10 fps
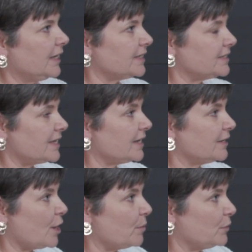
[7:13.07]
It's
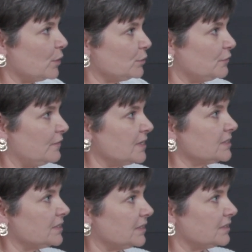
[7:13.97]
setting up those
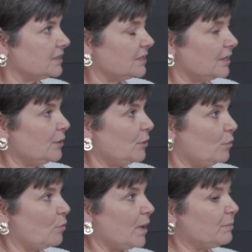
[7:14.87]
fences
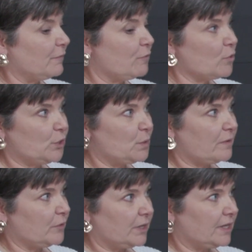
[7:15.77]
way before you
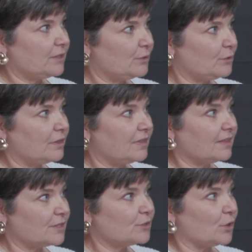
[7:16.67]
ever get to the
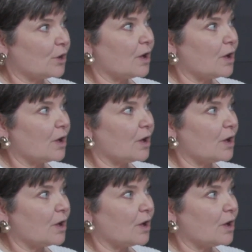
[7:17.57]
thing that's going to